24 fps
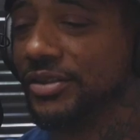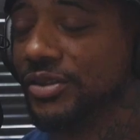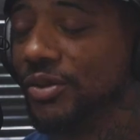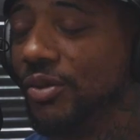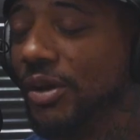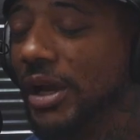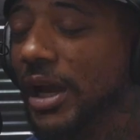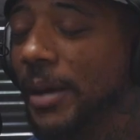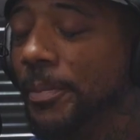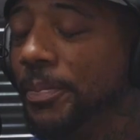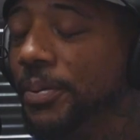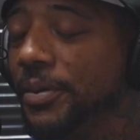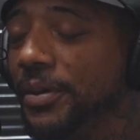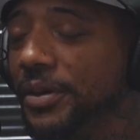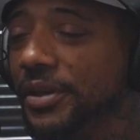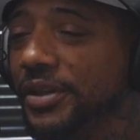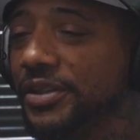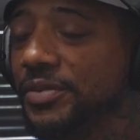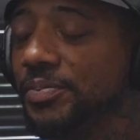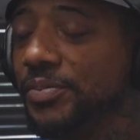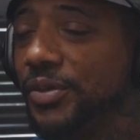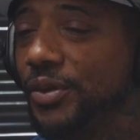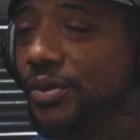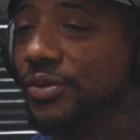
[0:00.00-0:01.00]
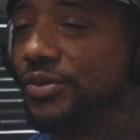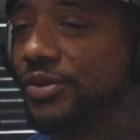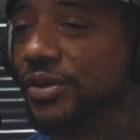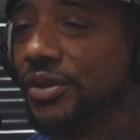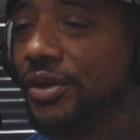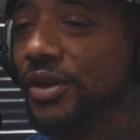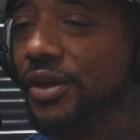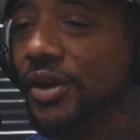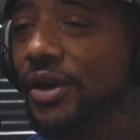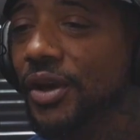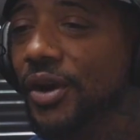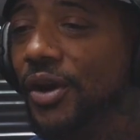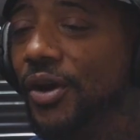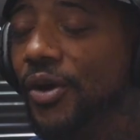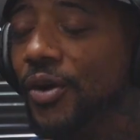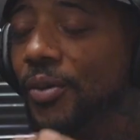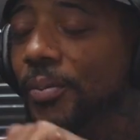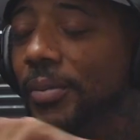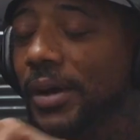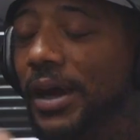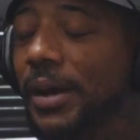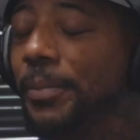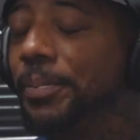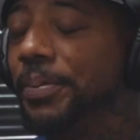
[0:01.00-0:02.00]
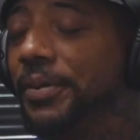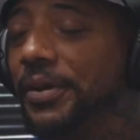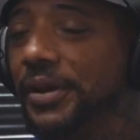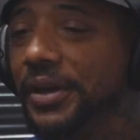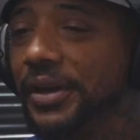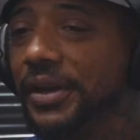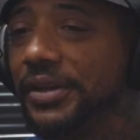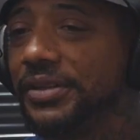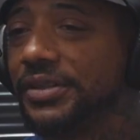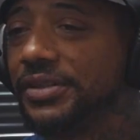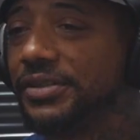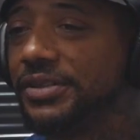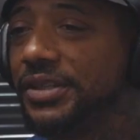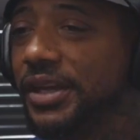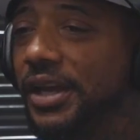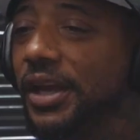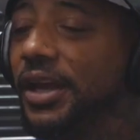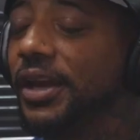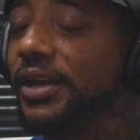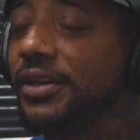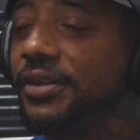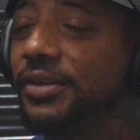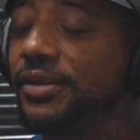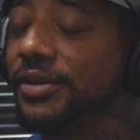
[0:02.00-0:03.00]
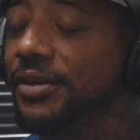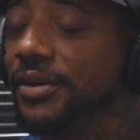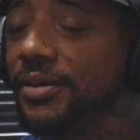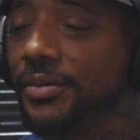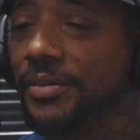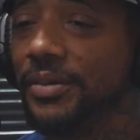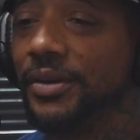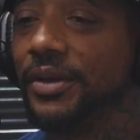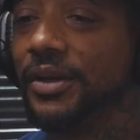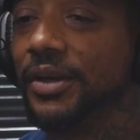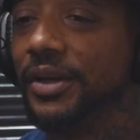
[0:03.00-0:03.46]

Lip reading: so I put his music on my page and tagged him.